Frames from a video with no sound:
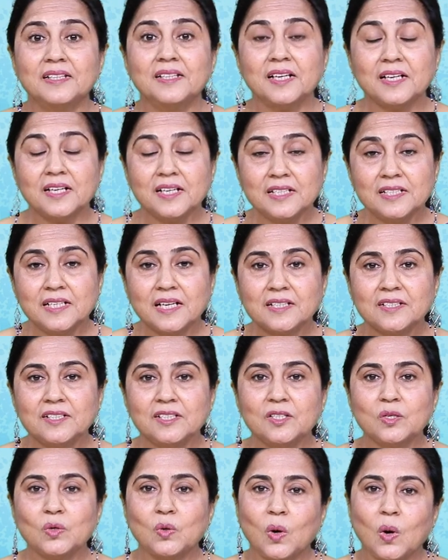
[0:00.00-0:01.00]
The
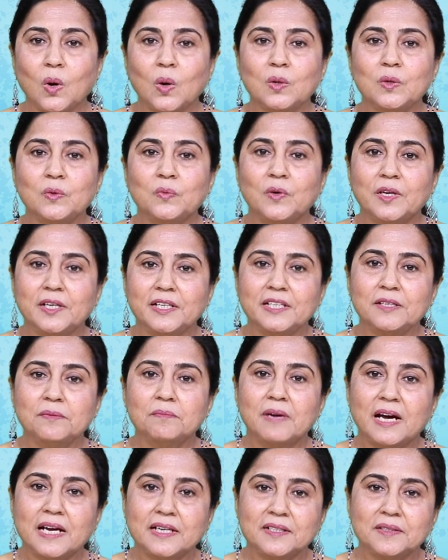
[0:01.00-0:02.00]
conductor called Valli
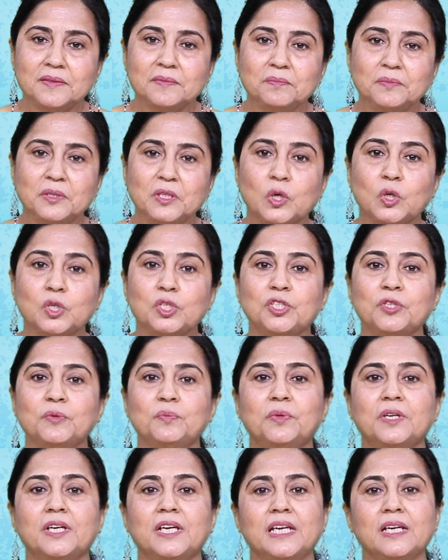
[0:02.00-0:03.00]
madam because she
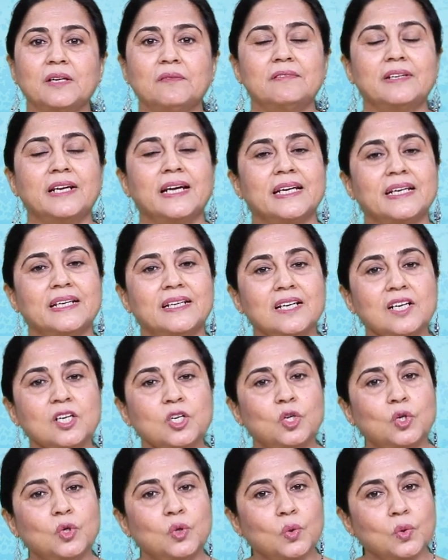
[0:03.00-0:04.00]
behaved like a
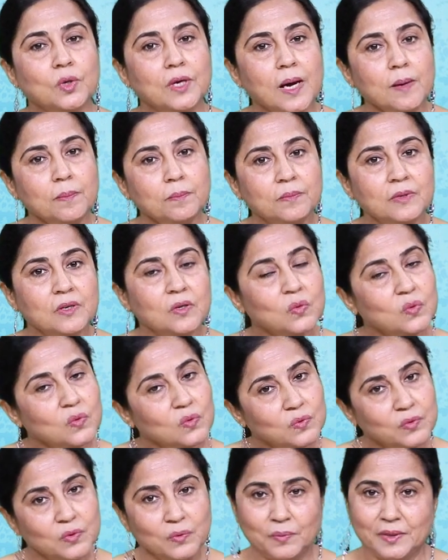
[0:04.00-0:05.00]
grown up
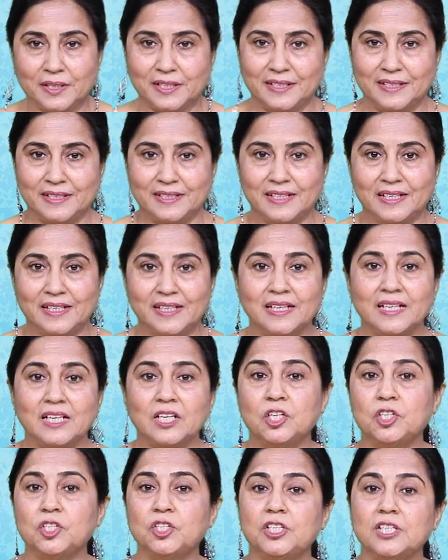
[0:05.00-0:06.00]
woman.
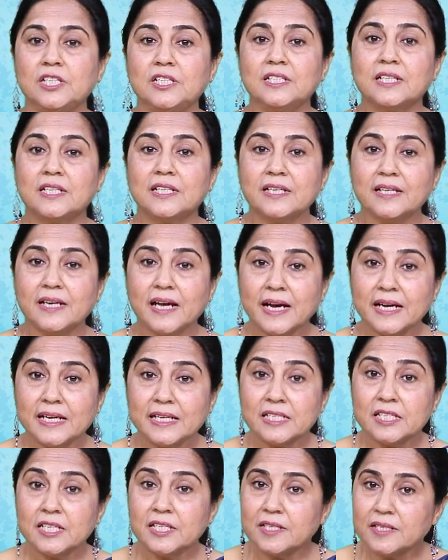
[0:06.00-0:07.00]
She
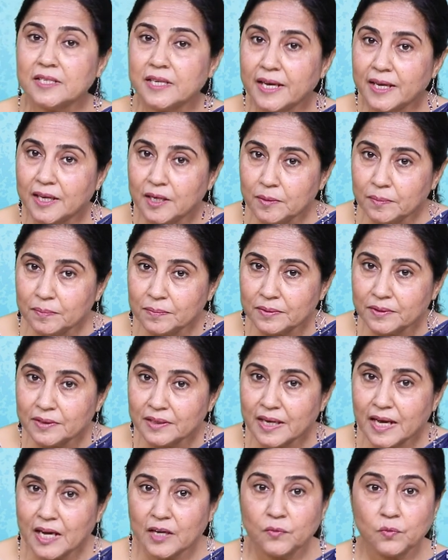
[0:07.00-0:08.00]
declined his help
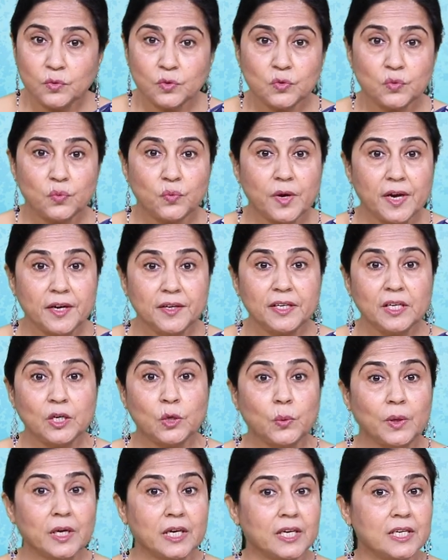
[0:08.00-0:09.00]
and was very
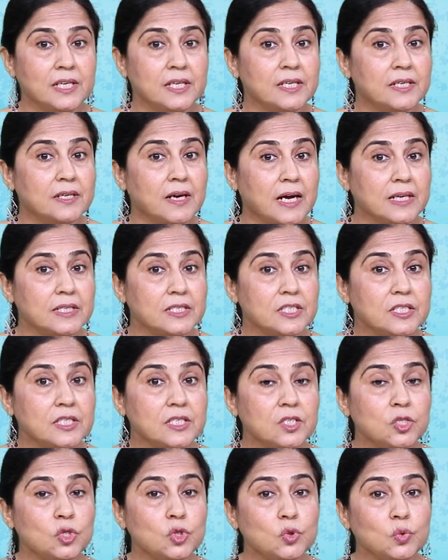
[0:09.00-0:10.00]
quick in her
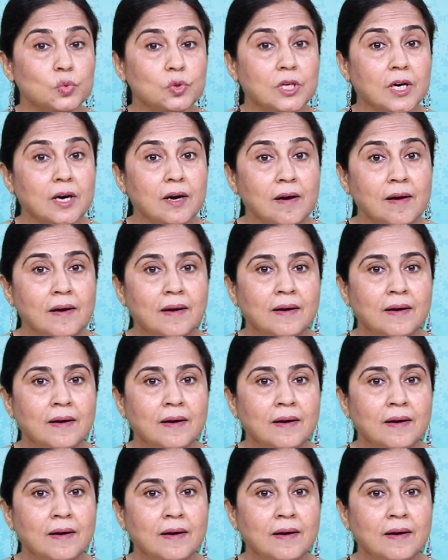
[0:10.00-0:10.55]
answers to the